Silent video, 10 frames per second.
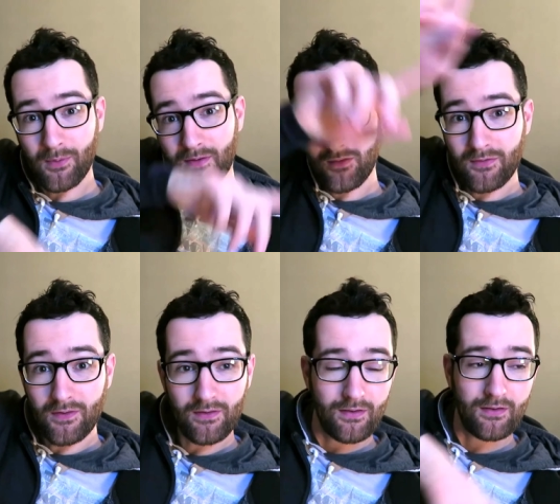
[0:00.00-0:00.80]
wheel of
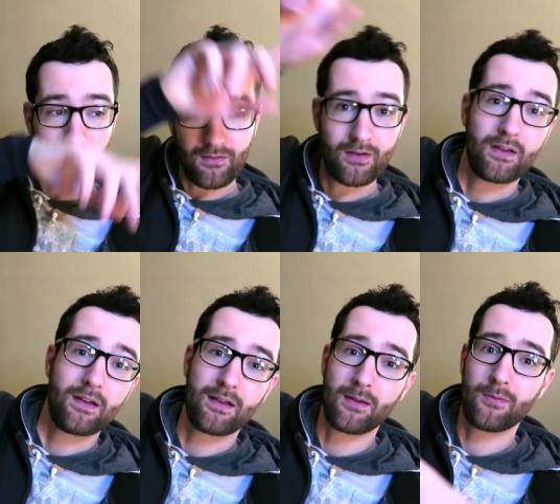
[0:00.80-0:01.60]
fortune
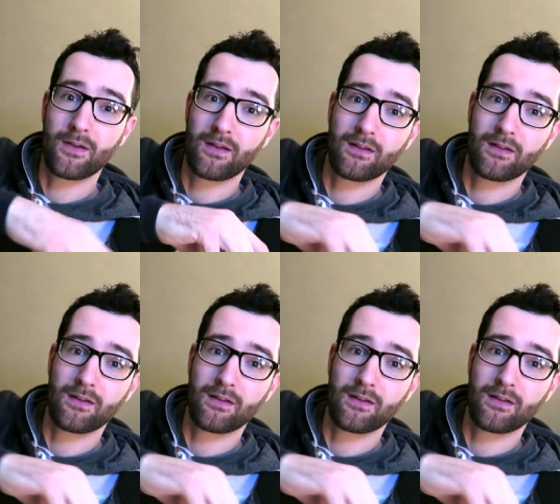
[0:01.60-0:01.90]
type thing.